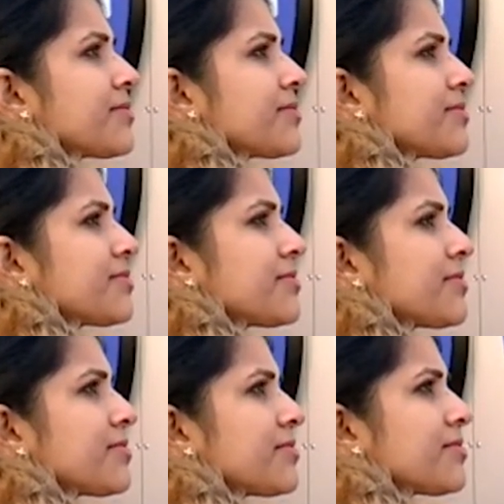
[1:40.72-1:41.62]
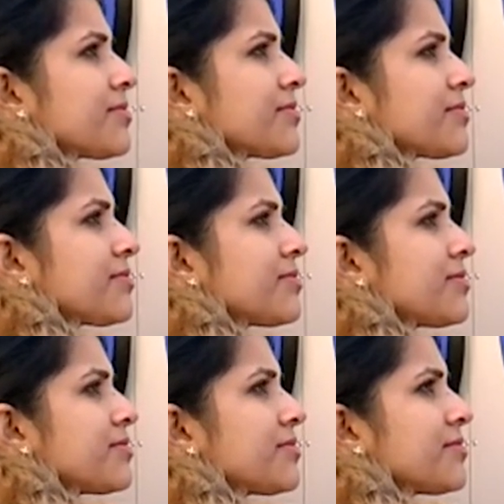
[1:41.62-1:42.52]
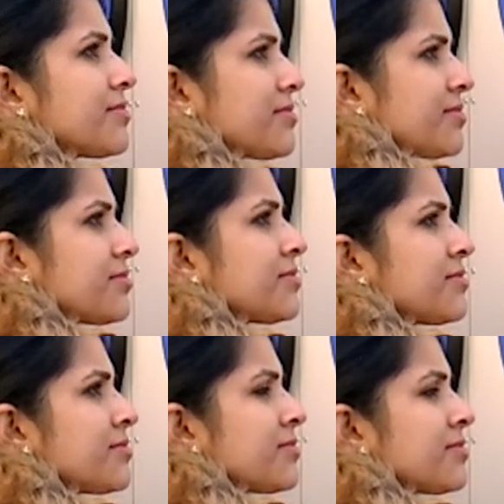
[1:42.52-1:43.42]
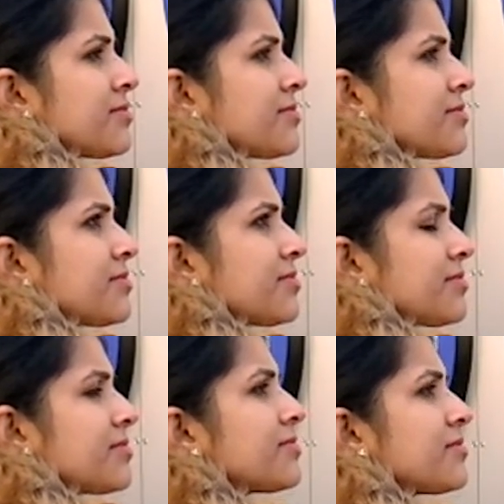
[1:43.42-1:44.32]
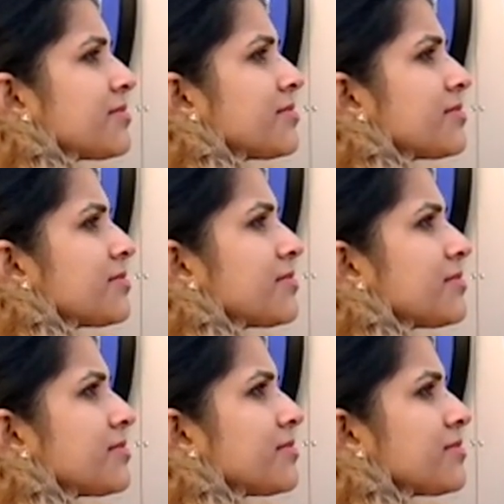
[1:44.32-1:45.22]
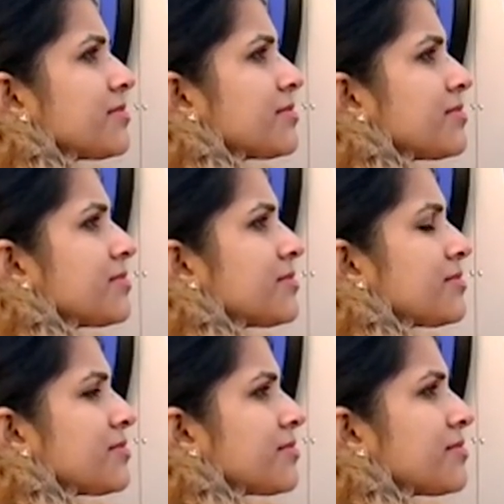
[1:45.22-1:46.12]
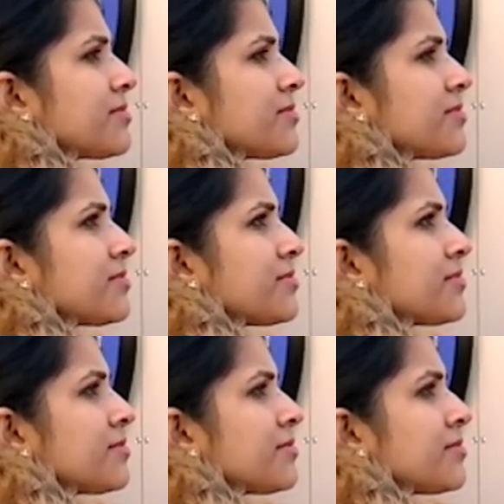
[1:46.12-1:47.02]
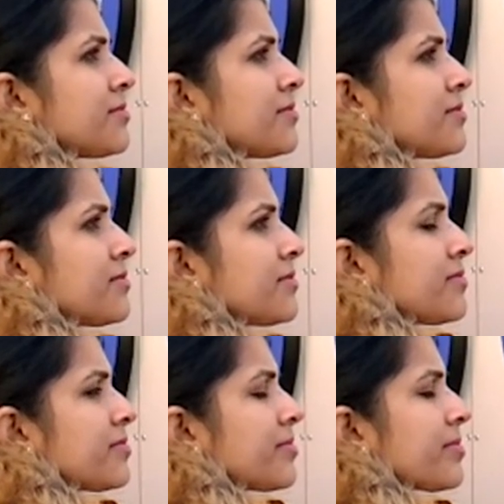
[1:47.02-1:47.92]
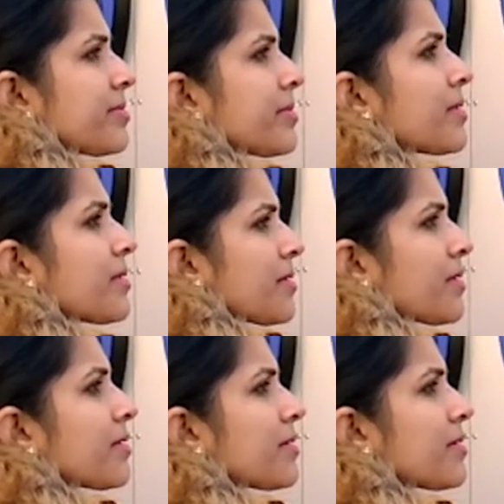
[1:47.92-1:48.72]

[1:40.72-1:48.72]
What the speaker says: (not speaking)